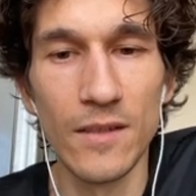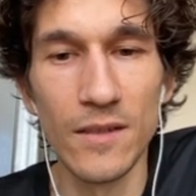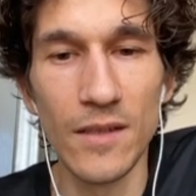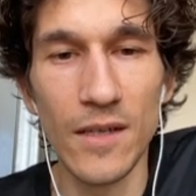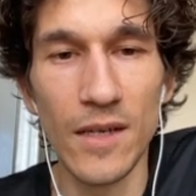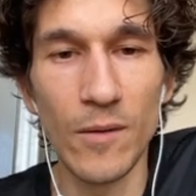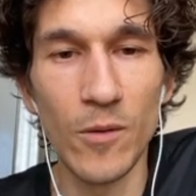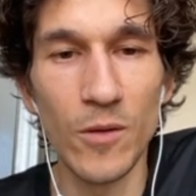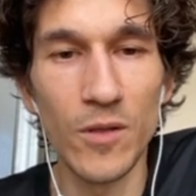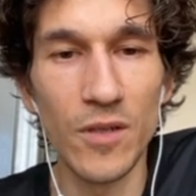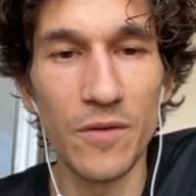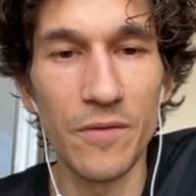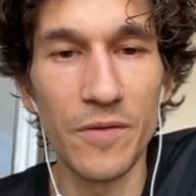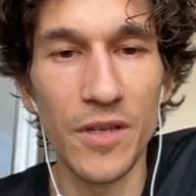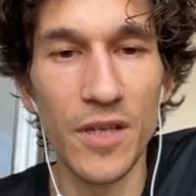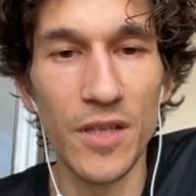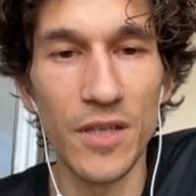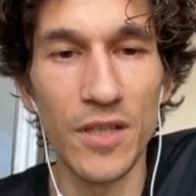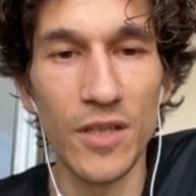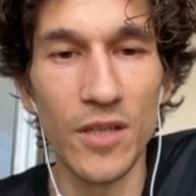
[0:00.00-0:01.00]
I wonder if
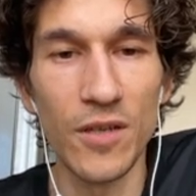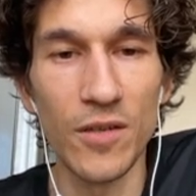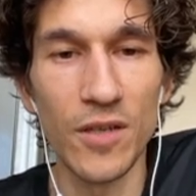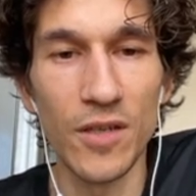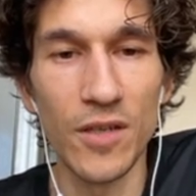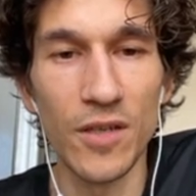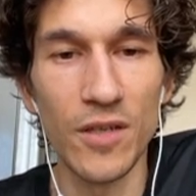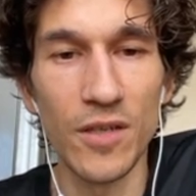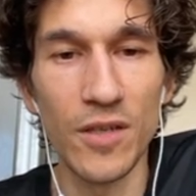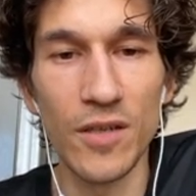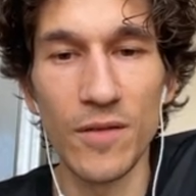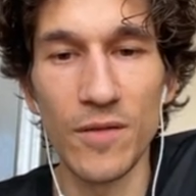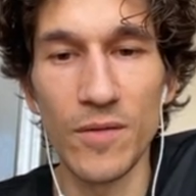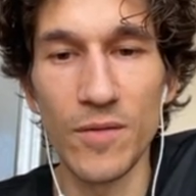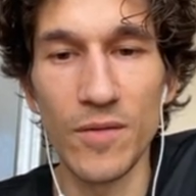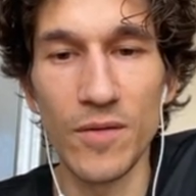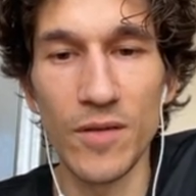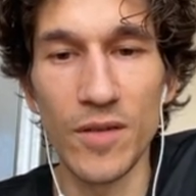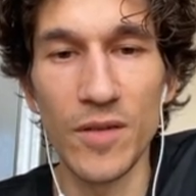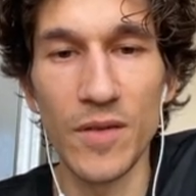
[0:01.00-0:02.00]
he's gonna
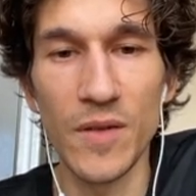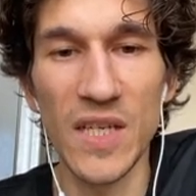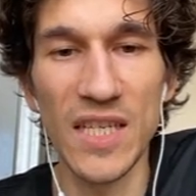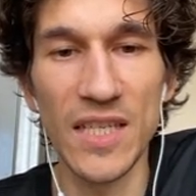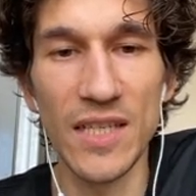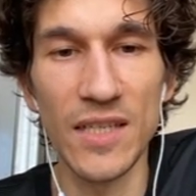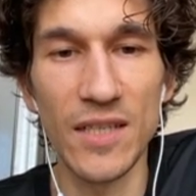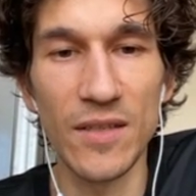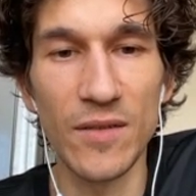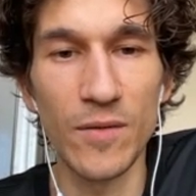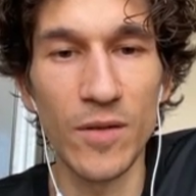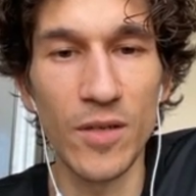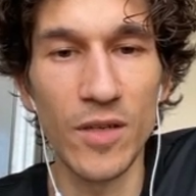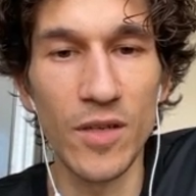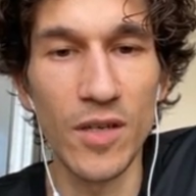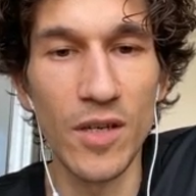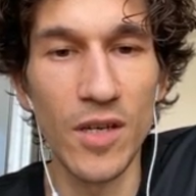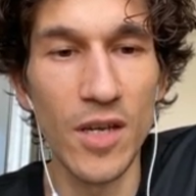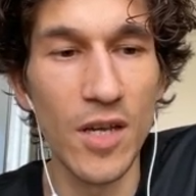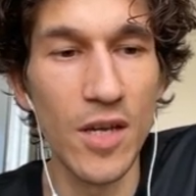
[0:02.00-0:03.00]
if he's
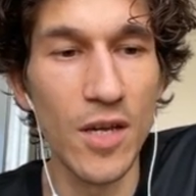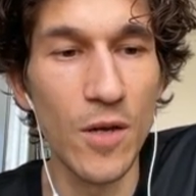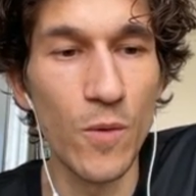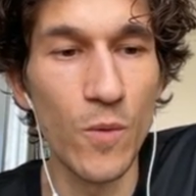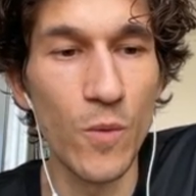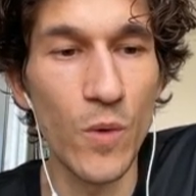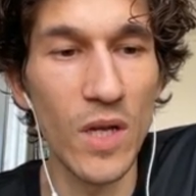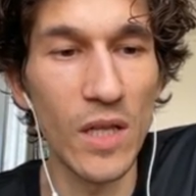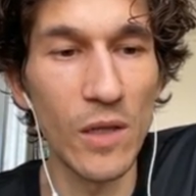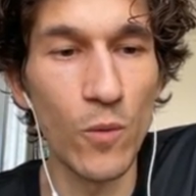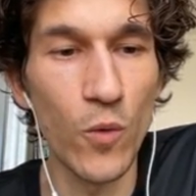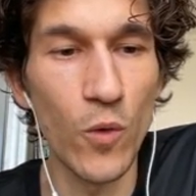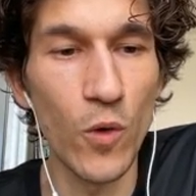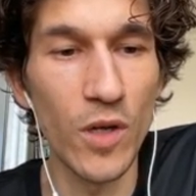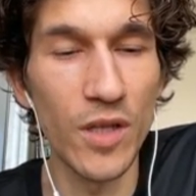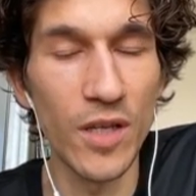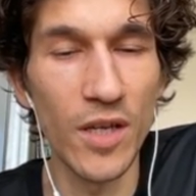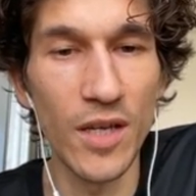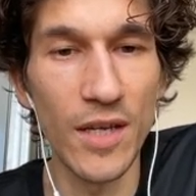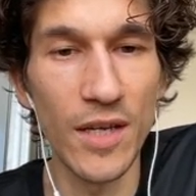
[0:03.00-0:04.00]
will
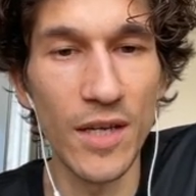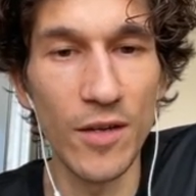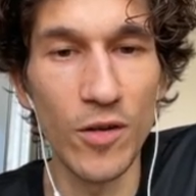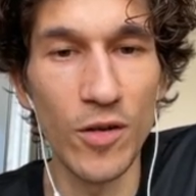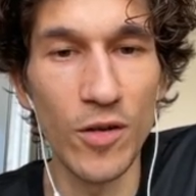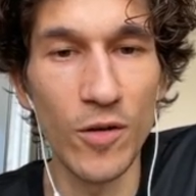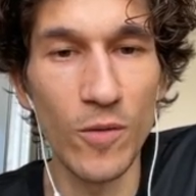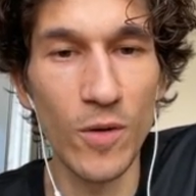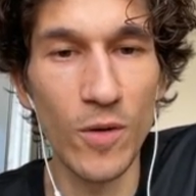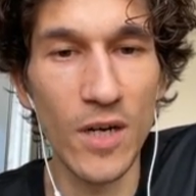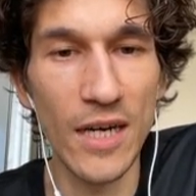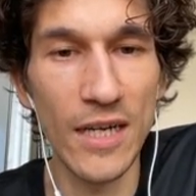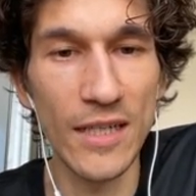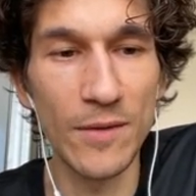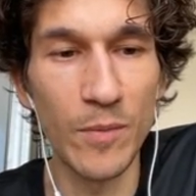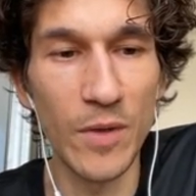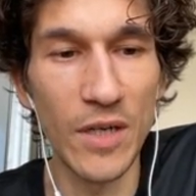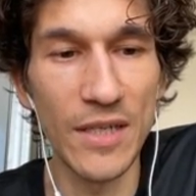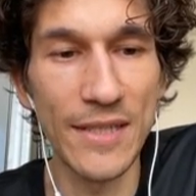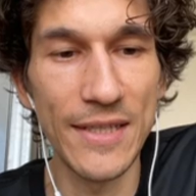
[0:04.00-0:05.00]
wanna you know cut
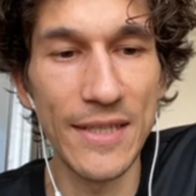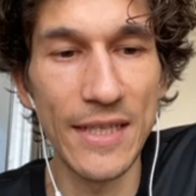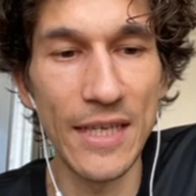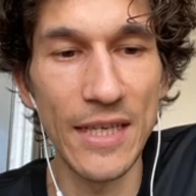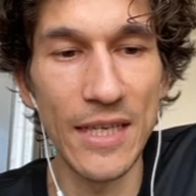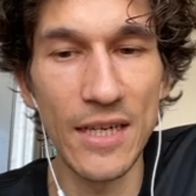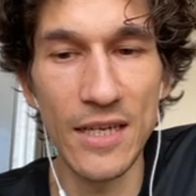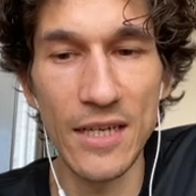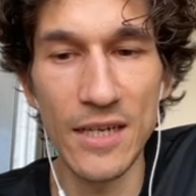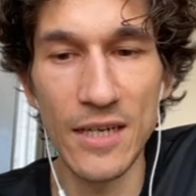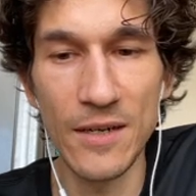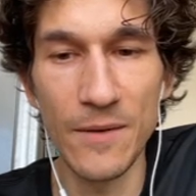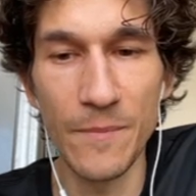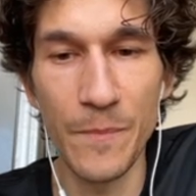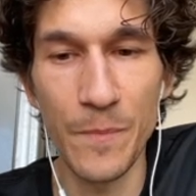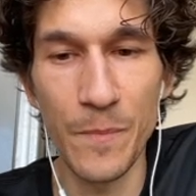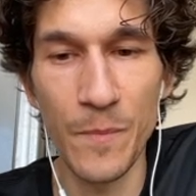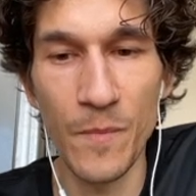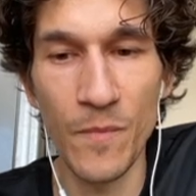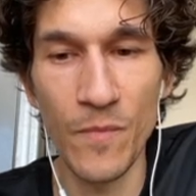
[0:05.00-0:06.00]
my thing
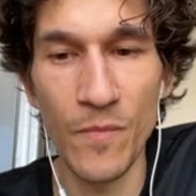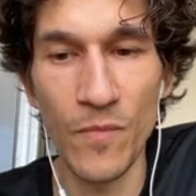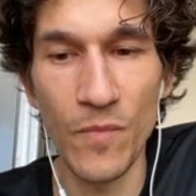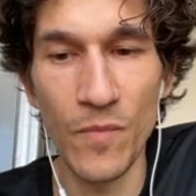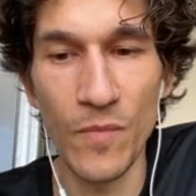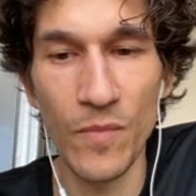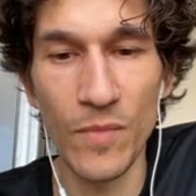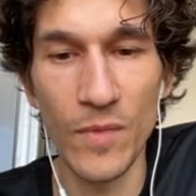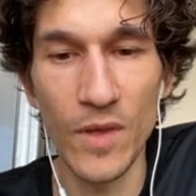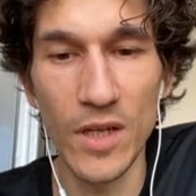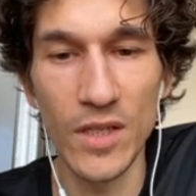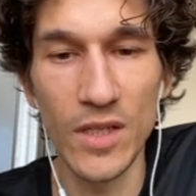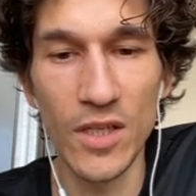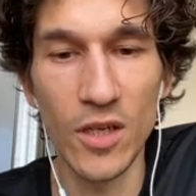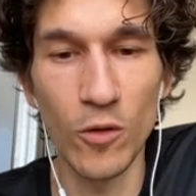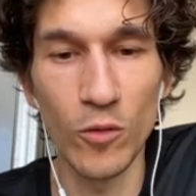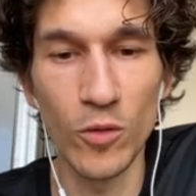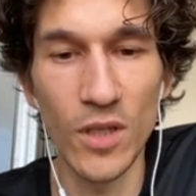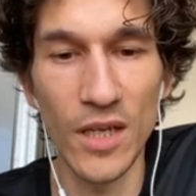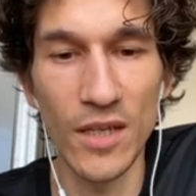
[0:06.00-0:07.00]

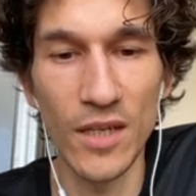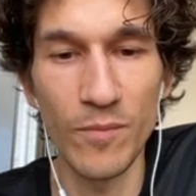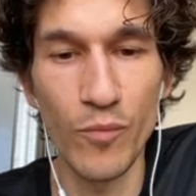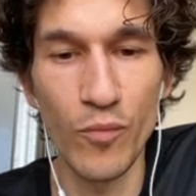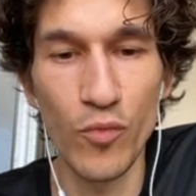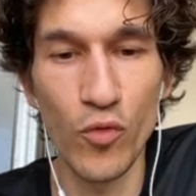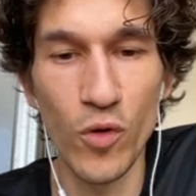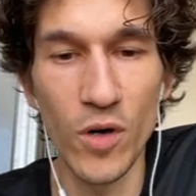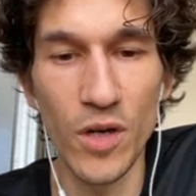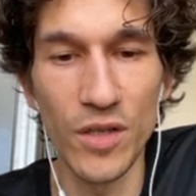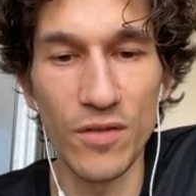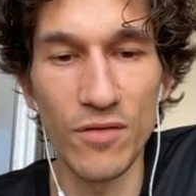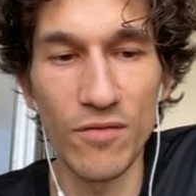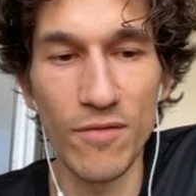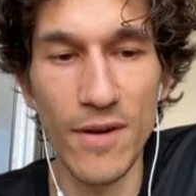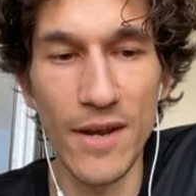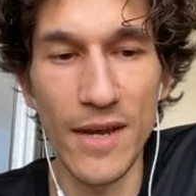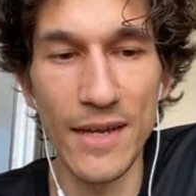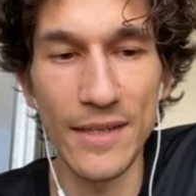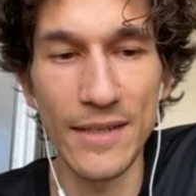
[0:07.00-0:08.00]
so 10 points
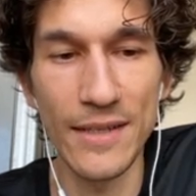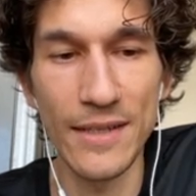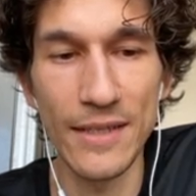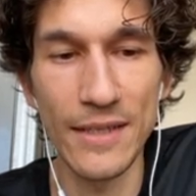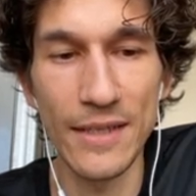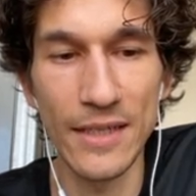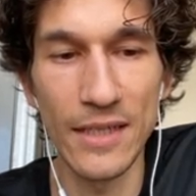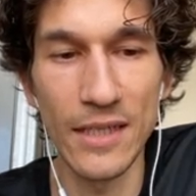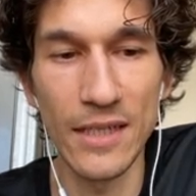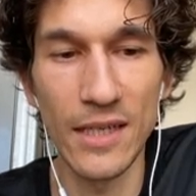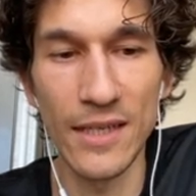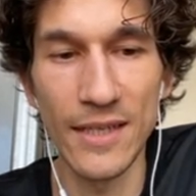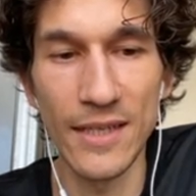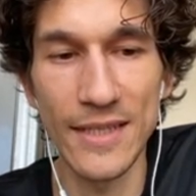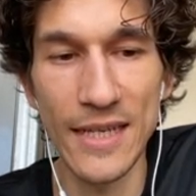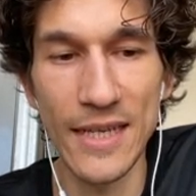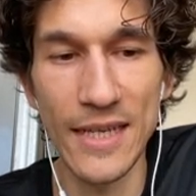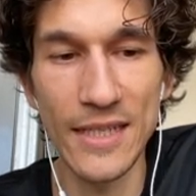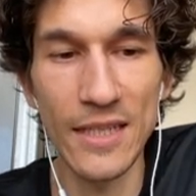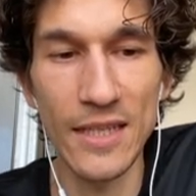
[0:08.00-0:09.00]
right I can
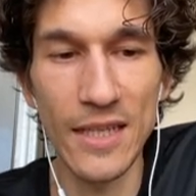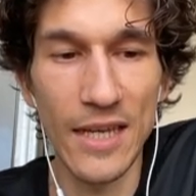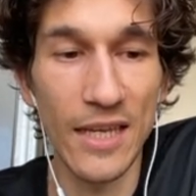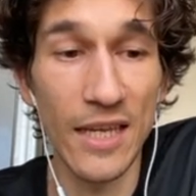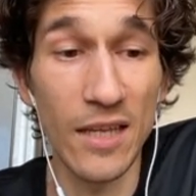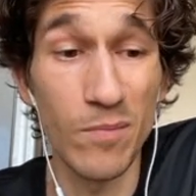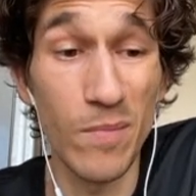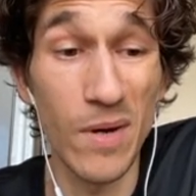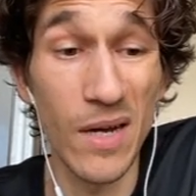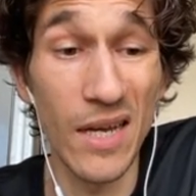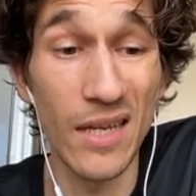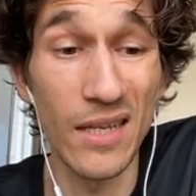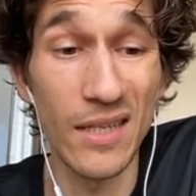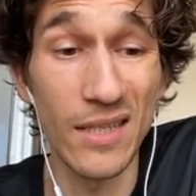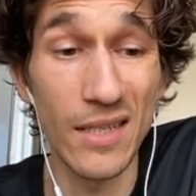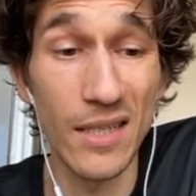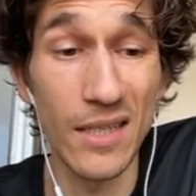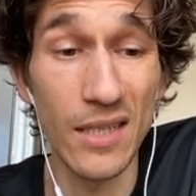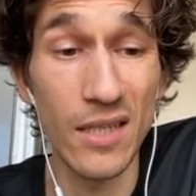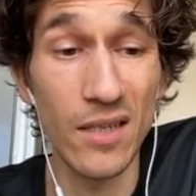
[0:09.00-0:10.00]
settle I can buy a
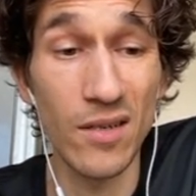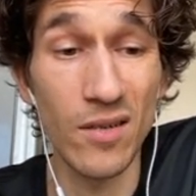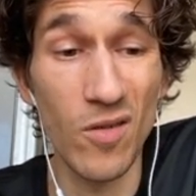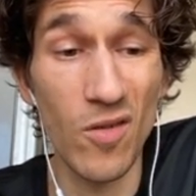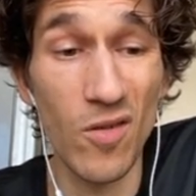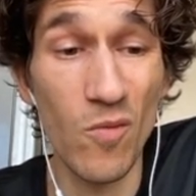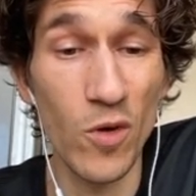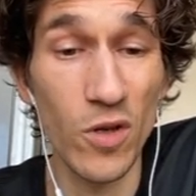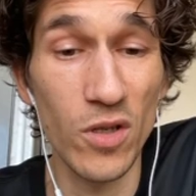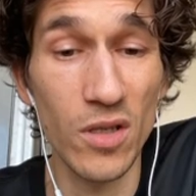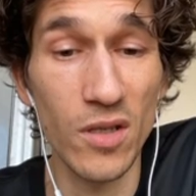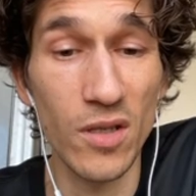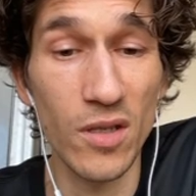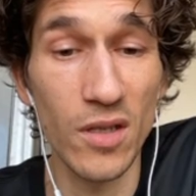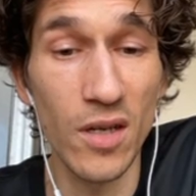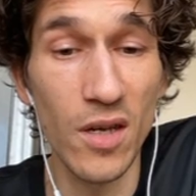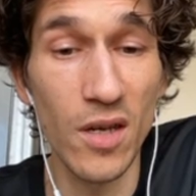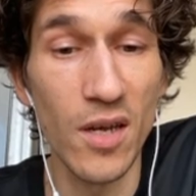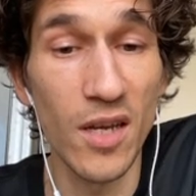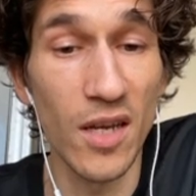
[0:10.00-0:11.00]
city almost
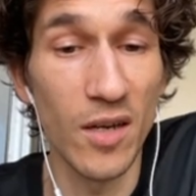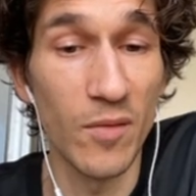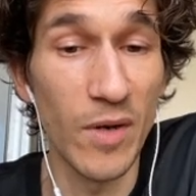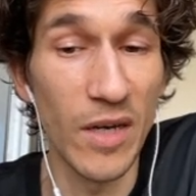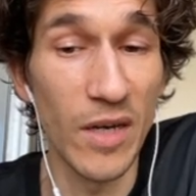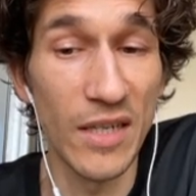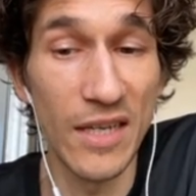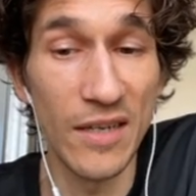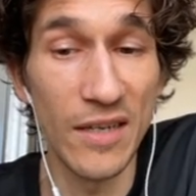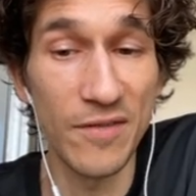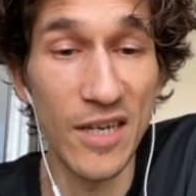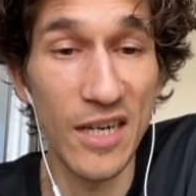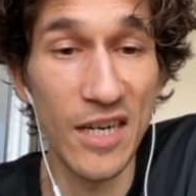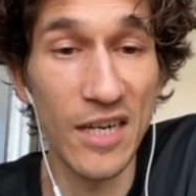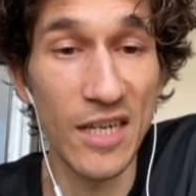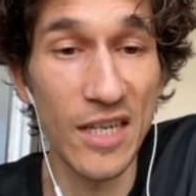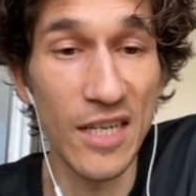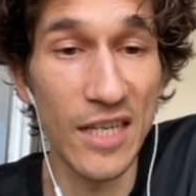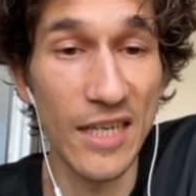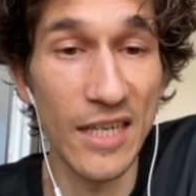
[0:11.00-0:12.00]
I can buy dev
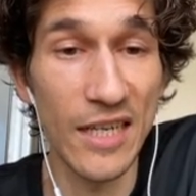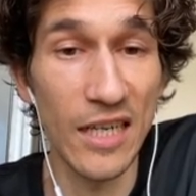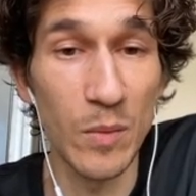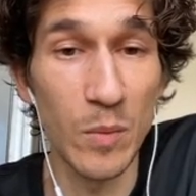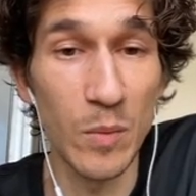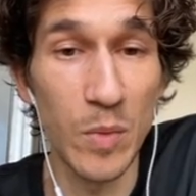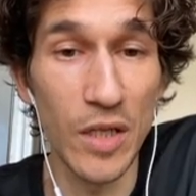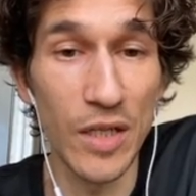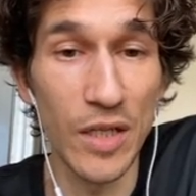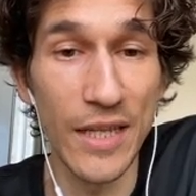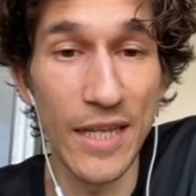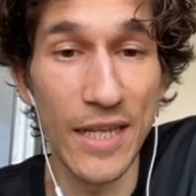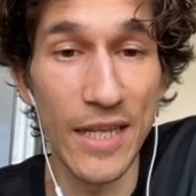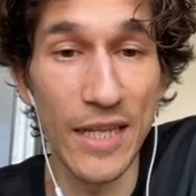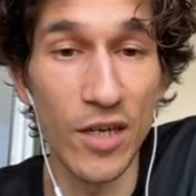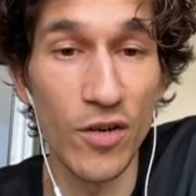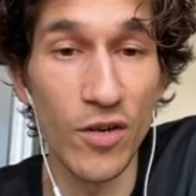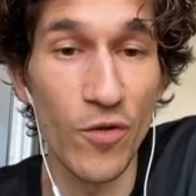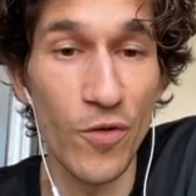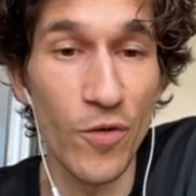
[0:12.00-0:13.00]
card I can build
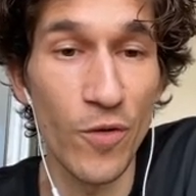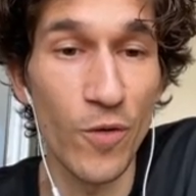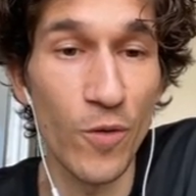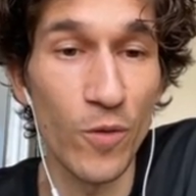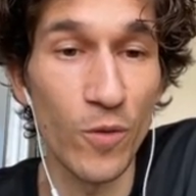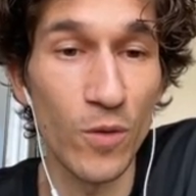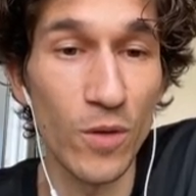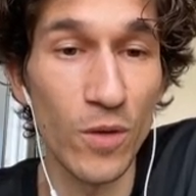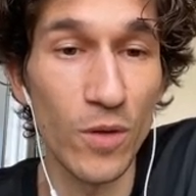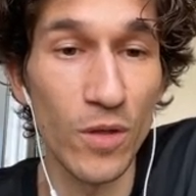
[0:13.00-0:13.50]
another road